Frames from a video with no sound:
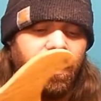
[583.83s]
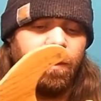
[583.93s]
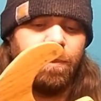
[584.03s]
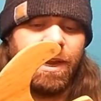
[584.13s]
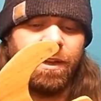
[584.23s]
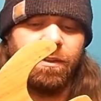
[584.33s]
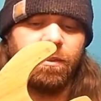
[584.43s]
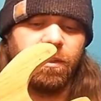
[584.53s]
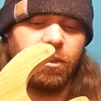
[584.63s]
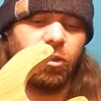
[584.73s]
make a
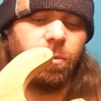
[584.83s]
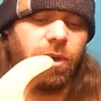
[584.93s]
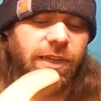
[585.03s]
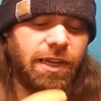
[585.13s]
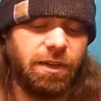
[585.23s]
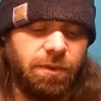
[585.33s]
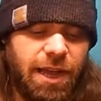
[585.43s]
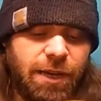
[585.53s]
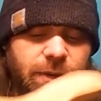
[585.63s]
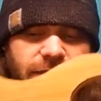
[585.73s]
guitar body
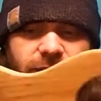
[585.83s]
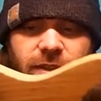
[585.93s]
anyways.